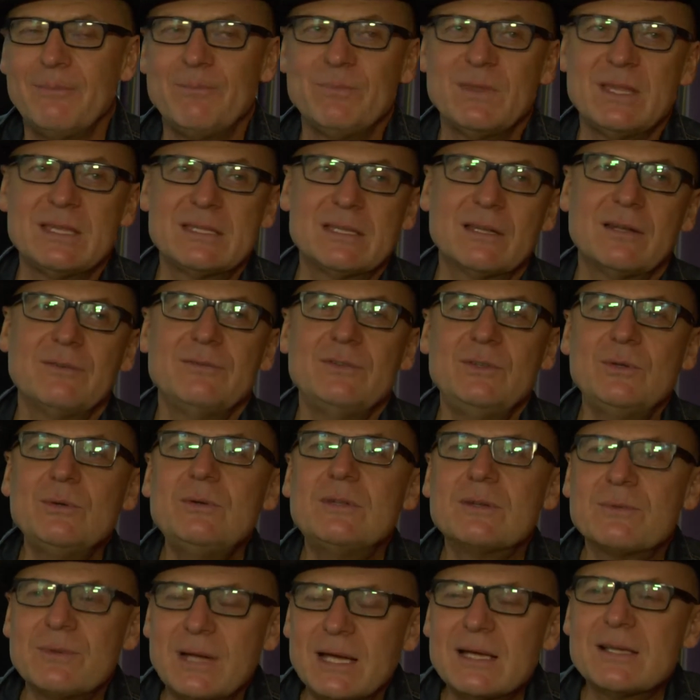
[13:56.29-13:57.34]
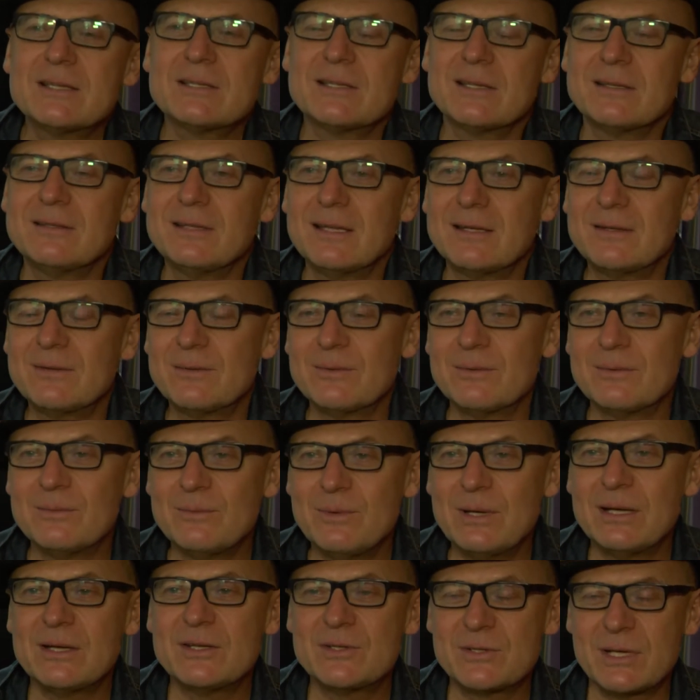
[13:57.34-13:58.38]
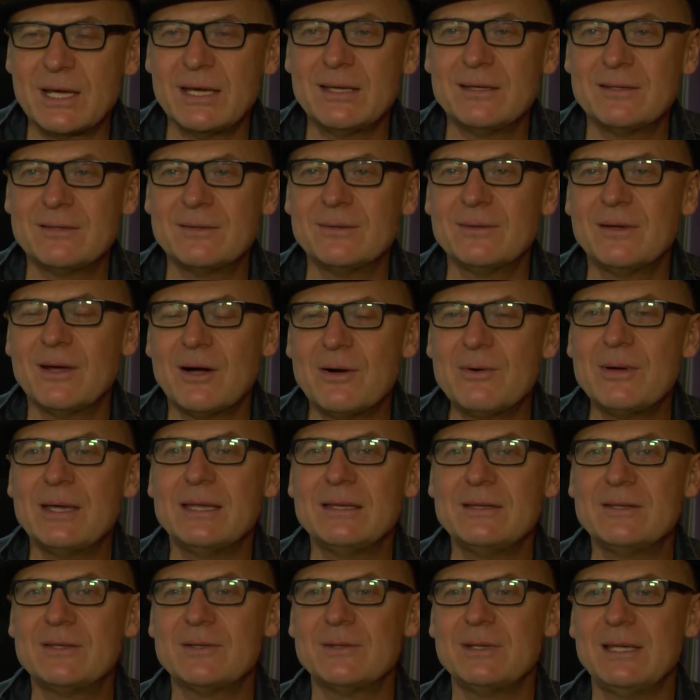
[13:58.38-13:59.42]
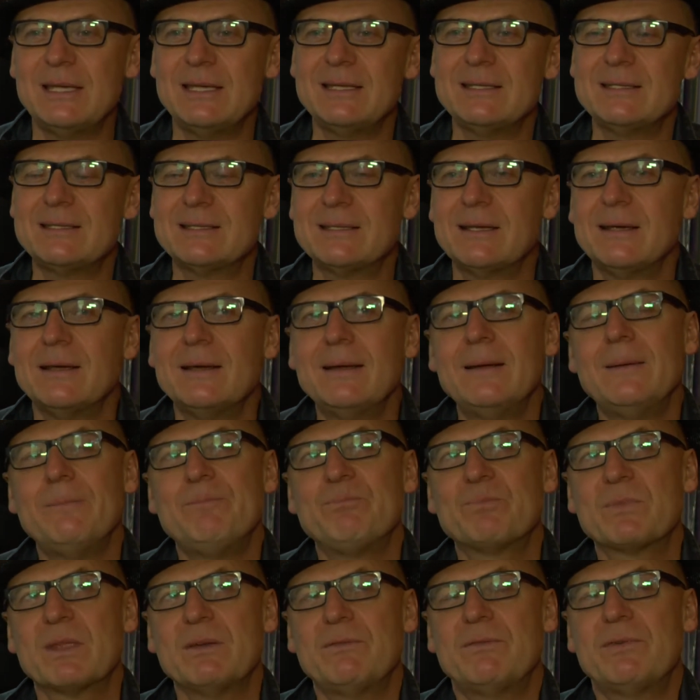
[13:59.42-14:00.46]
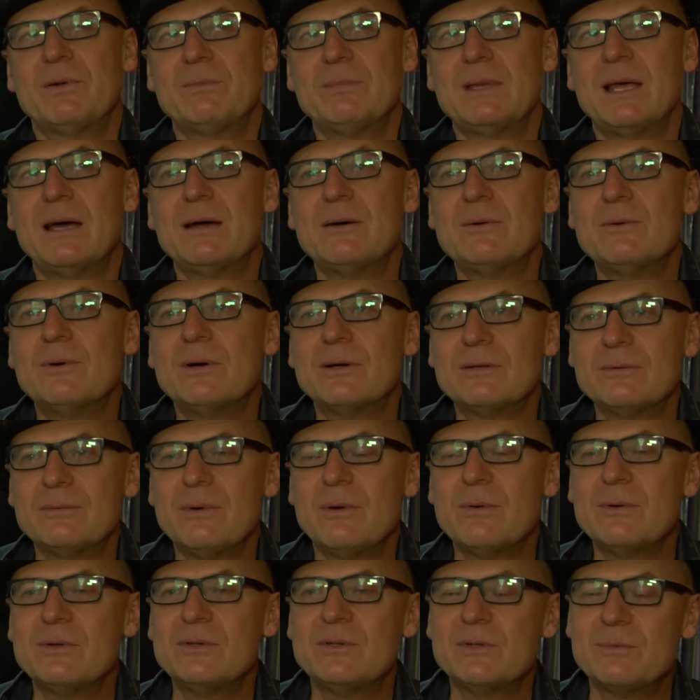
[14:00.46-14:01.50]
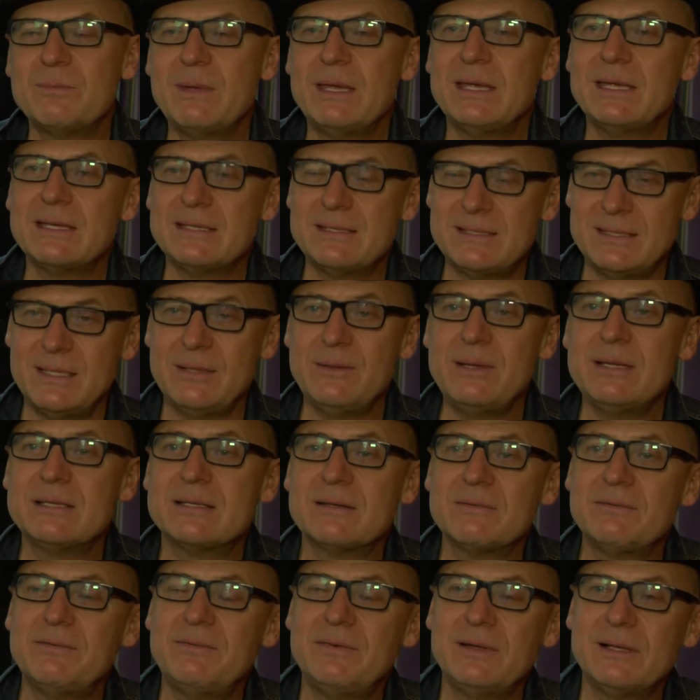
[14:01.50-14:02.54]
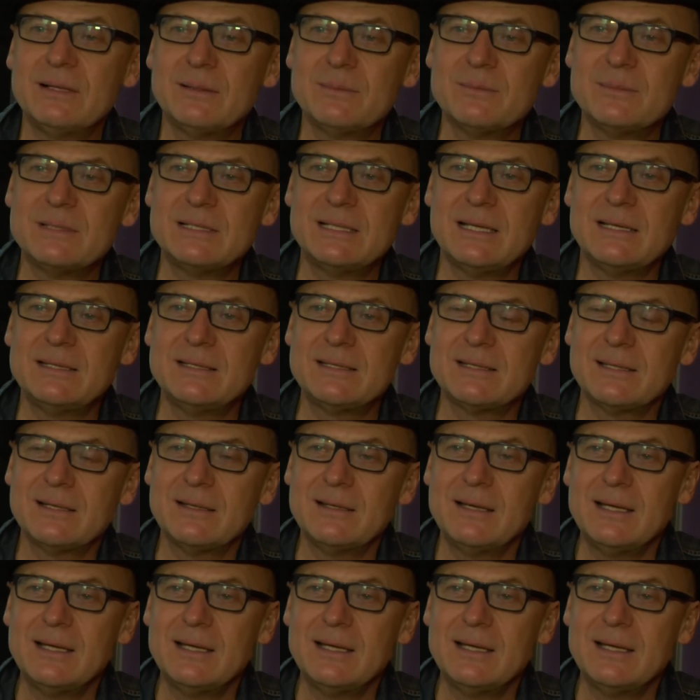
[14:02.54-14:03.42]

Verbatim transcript: the sort of new direction that we're trying to go into is from now on, we want to make a series of films that